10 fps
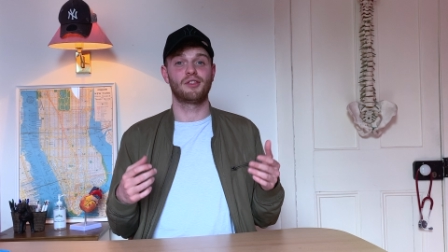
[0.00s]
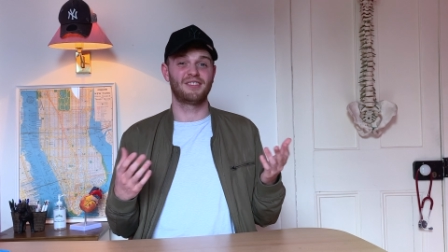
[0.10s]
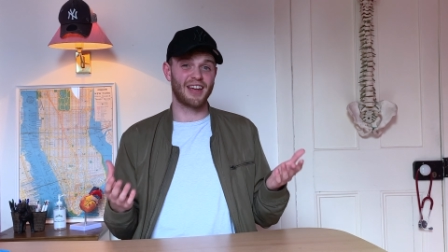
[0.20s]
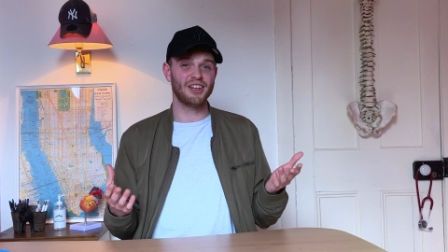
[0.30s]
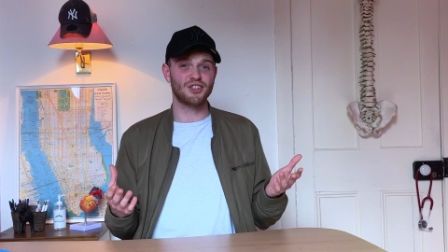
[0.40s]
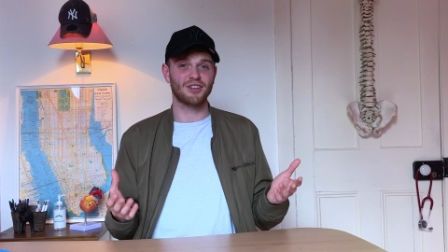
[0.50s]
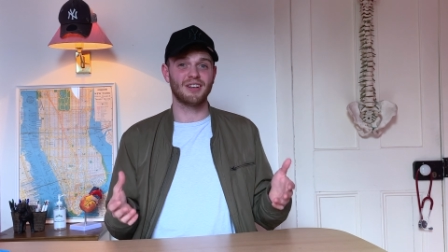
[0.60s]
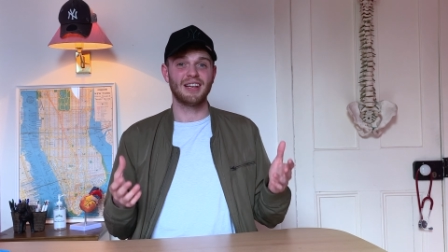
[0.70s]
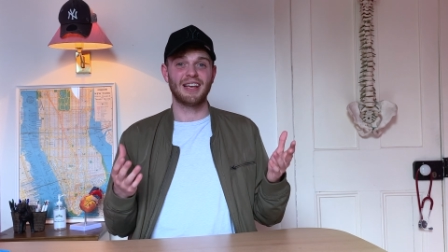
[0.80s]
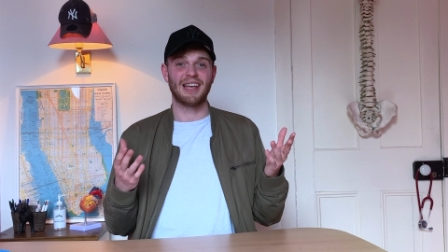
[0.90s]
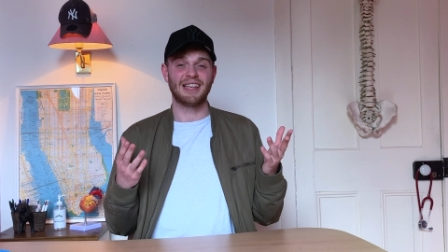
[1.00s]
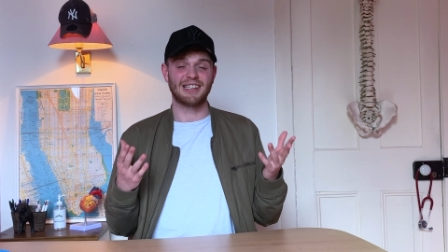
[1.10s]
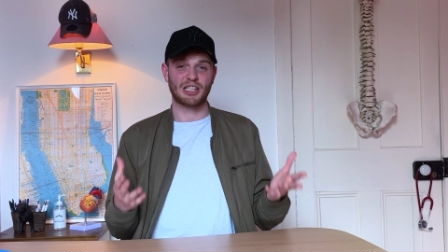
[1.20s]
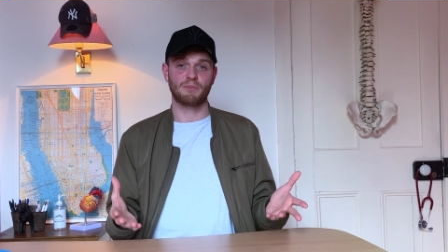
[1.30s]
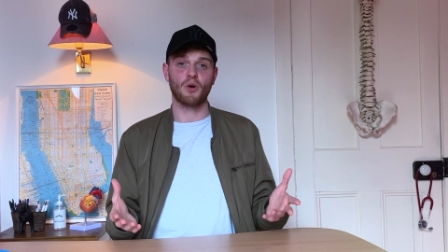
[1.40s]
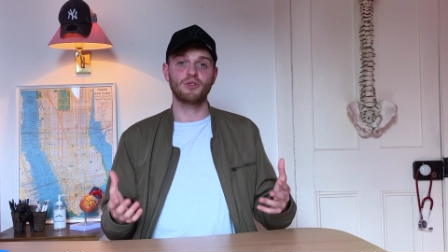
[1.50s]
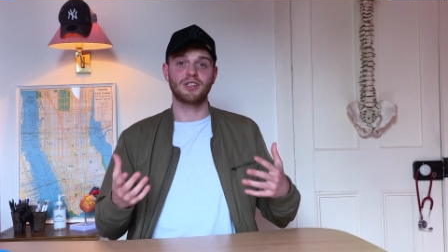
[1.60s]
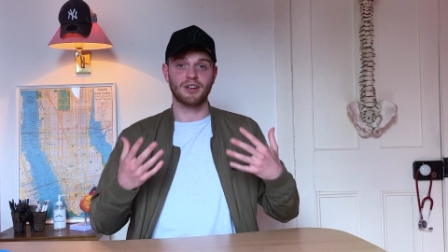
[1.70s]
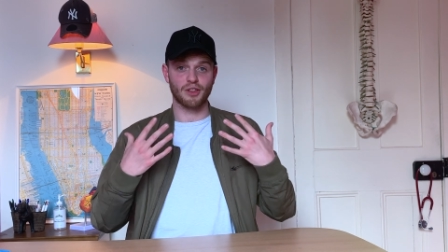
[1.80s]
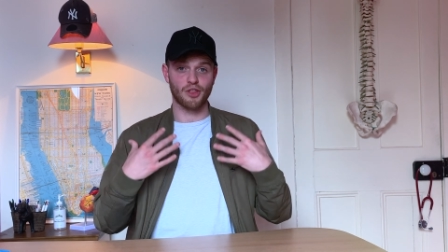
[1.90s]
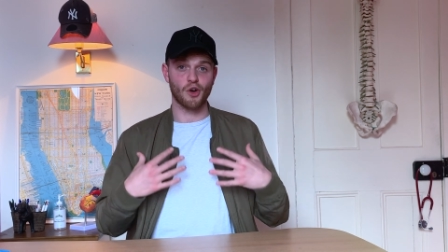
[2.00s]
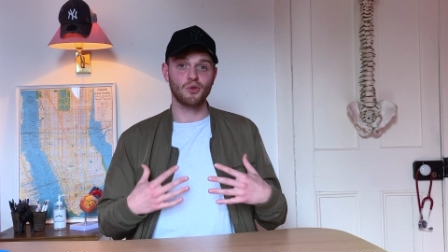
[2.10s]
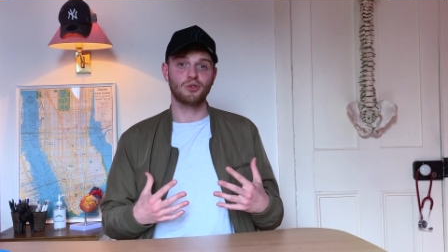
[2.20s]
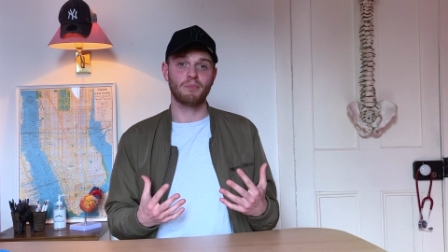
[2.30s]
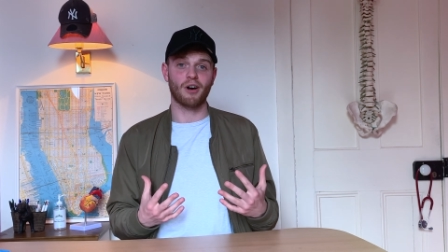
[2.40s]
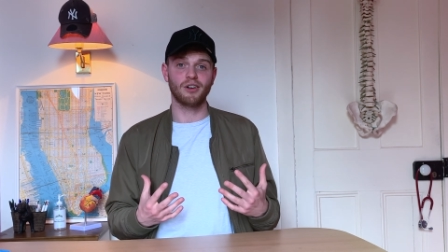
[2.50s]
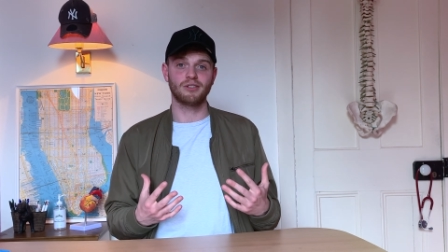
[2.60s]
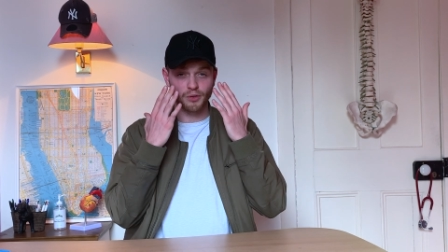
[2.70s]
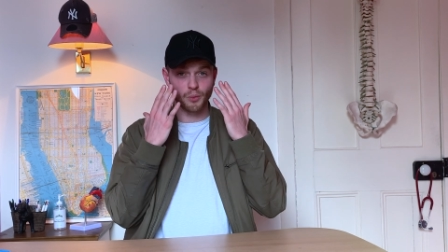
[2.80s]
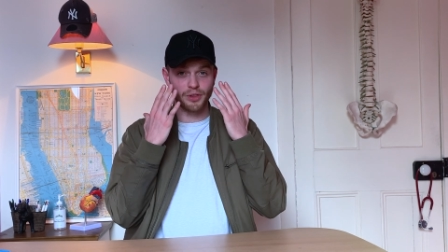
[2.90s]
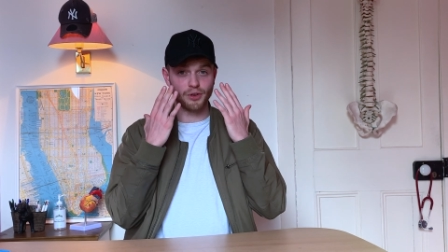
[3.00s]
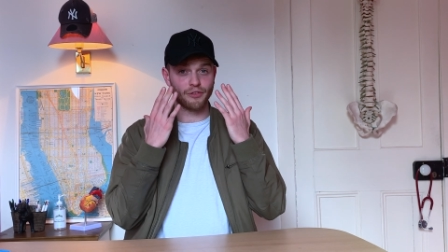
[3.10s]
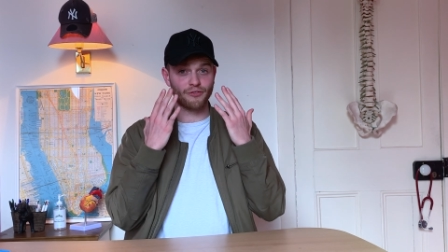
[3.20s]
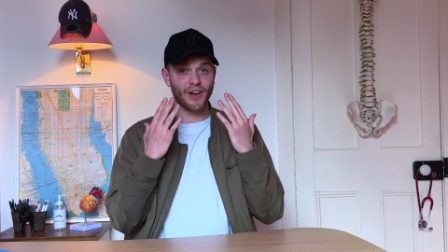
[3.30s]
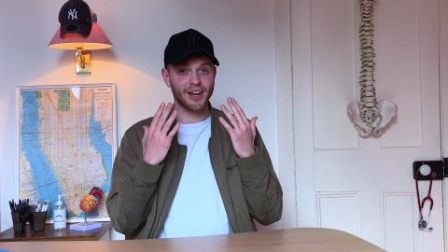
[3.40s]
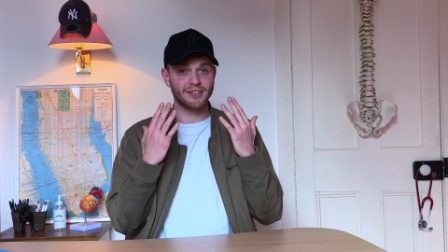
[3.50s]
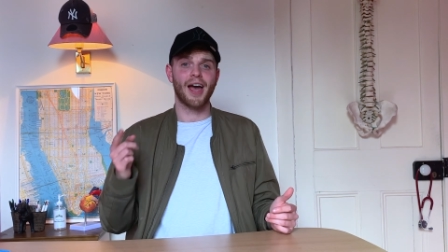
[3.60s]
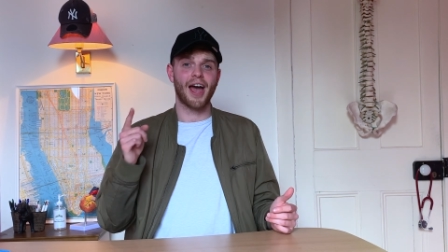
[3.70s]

danger is exposing those parts with your face,